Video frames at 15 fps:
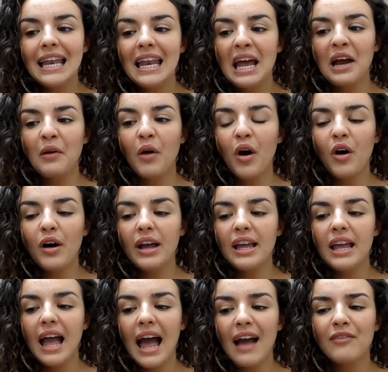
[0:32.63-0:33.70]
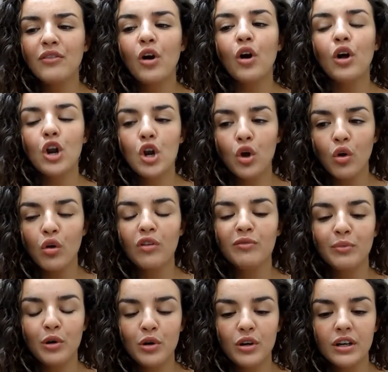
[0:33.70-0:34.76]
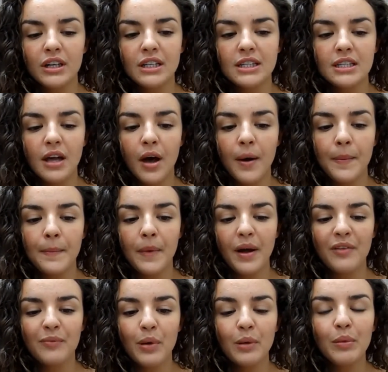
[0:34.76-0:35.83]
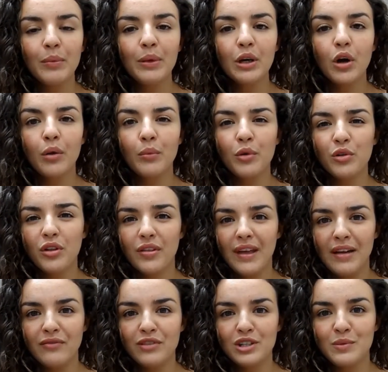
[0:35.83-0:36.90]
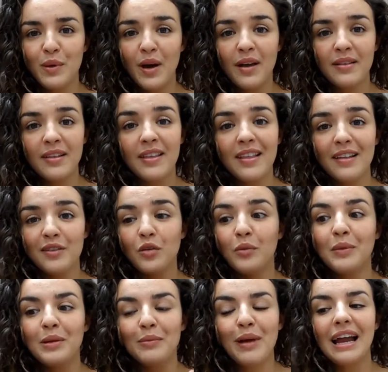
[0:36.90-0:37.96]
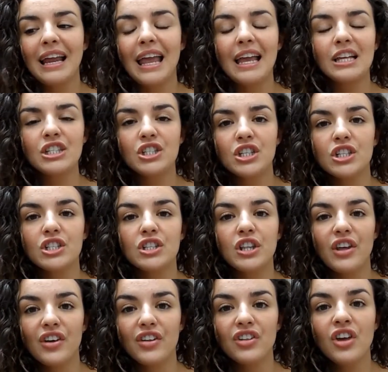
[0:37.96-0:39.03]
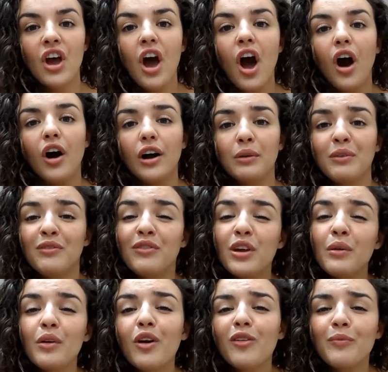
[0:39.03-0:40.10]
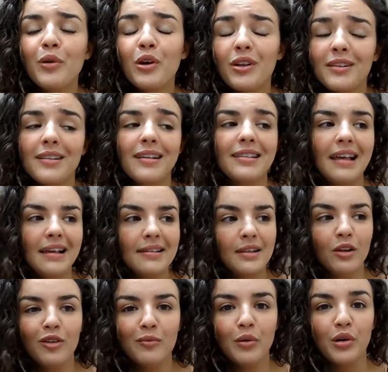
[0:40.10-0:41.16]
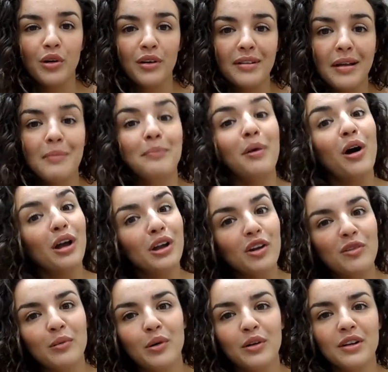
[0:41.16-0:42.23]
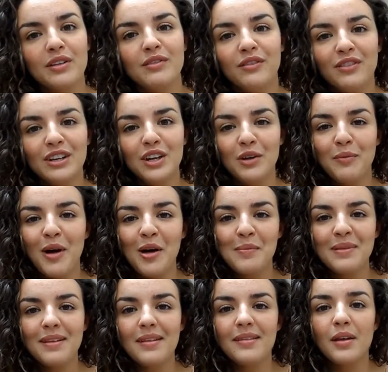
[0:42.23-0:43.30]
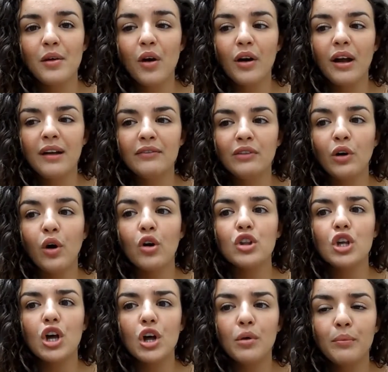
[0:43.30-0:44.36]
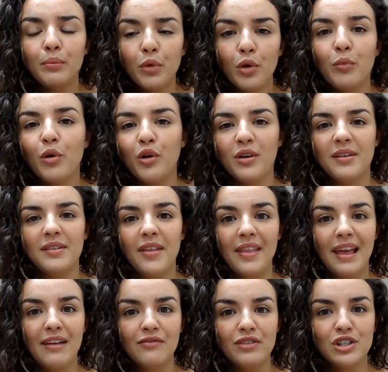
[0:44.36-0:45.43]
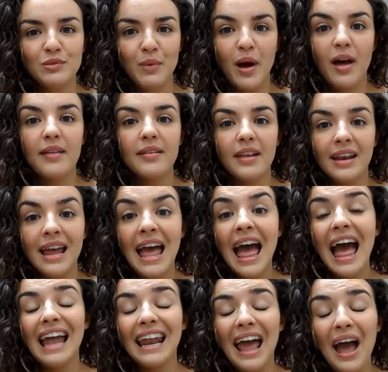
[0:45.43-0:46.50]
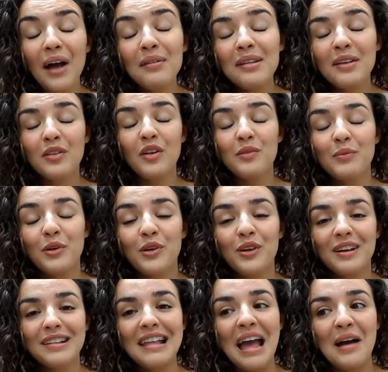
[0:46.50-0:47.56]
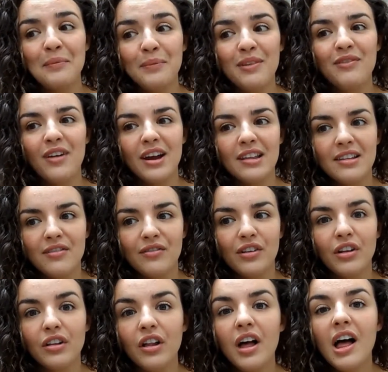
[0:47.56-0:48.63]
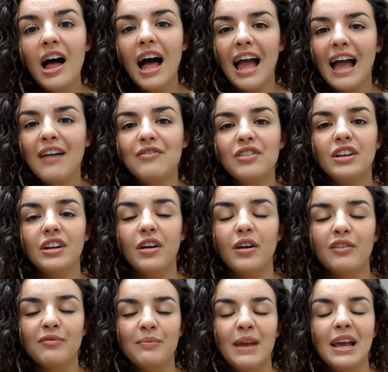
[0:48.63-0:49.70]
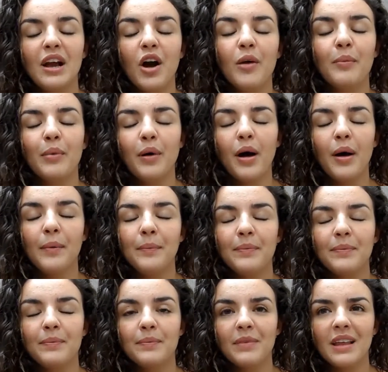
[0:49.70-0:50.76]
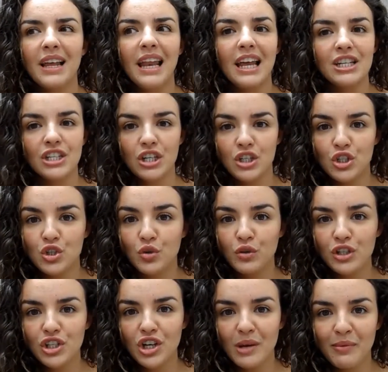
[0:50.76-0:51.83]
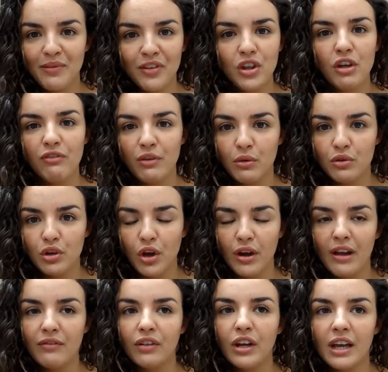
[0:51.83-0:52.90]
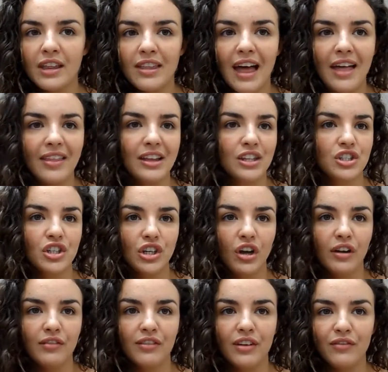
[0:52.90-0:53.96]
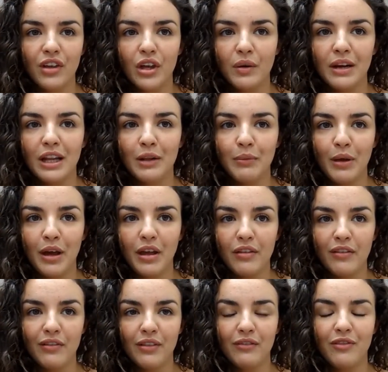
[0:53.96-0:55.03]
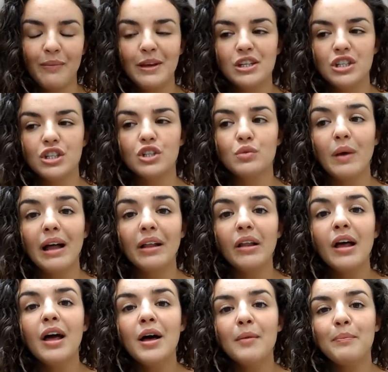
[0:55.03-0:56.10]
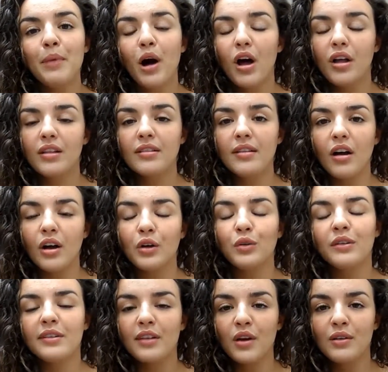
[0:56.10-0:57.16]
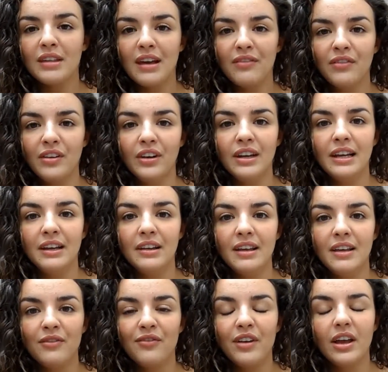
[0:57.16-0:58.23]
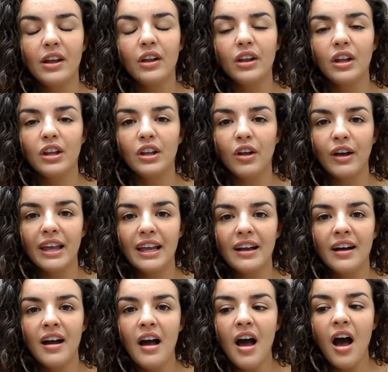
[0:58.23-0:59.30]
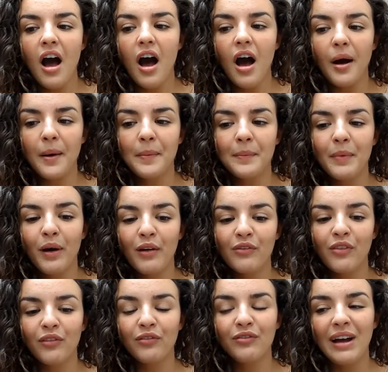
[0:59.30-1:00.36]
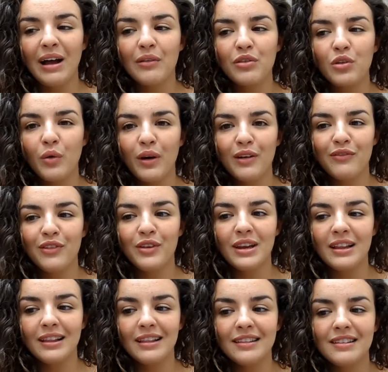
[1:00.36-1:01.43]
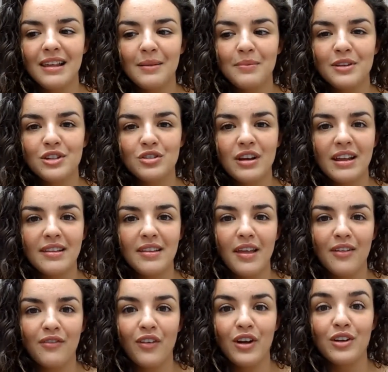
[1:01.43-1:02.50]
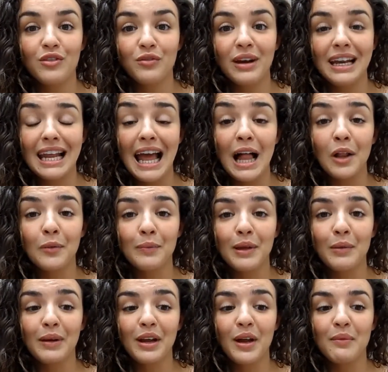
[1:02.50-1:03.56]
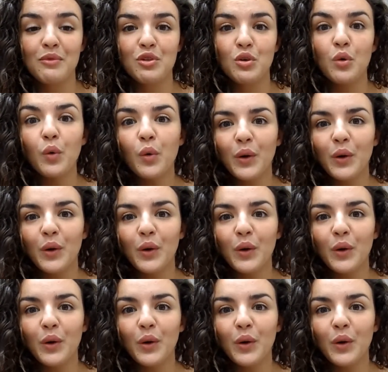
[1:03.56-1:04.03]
Now, I have got a lot of products. I've probably got more than the average person. That's not me bragging, it's just that I review a lot of products, I test a lot of products, I buy a lot of products for video purposes, so I have got more products than the average person, and housing those products can be very difficult. I have done a kind of makeup collection and storage type of video. If you want to go and have a look at that, that should kind of give you a little bit of information as well. But I also definitely feel like I've found quite a few little tips and tricks that I find really help me when it comes to